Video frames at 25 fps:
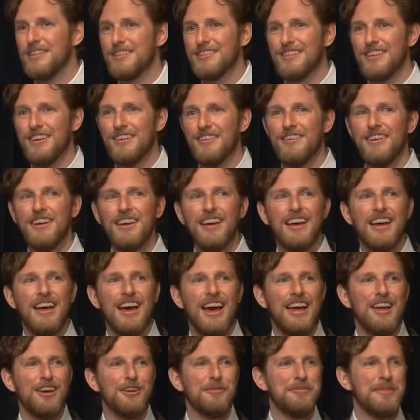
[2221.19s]
So
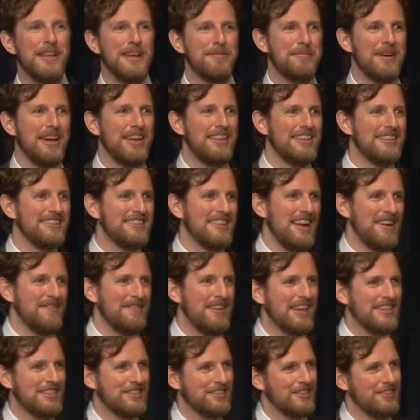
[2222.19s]
I hope that by this time
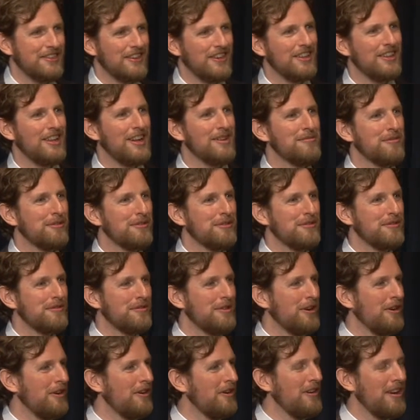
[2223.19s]
next year, a lot more of
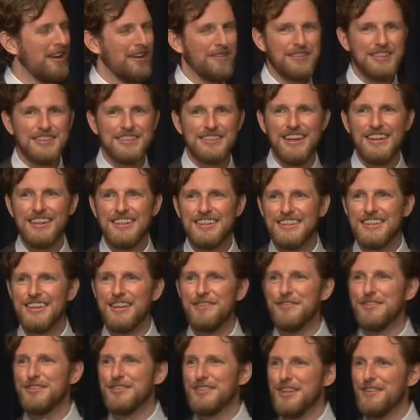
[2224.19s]
y'all have decided to
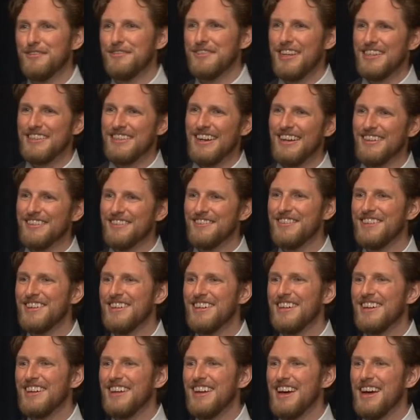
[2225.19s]
give yourselves that title.
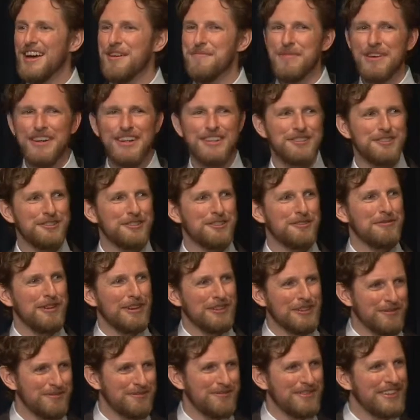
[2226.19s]
Um, because you're
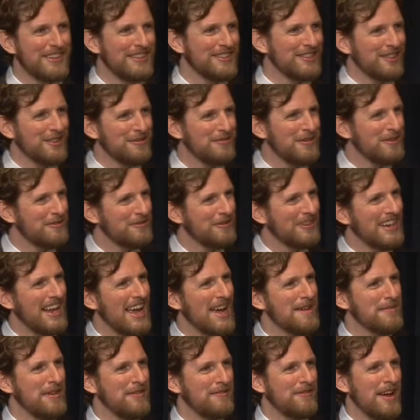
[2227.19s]
welcome. It has all been one
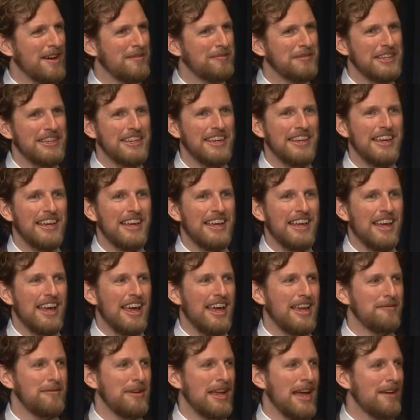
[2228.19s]
happy family,
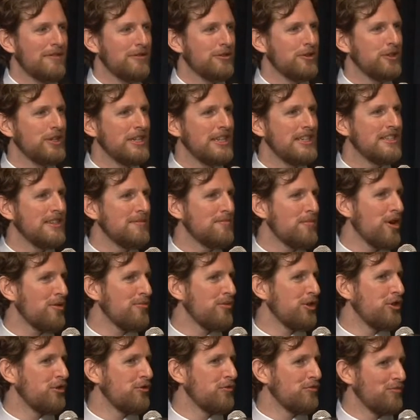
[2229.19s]
and we have cookies and
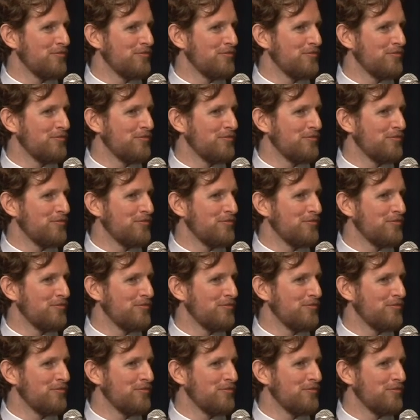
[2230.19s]
barbecue.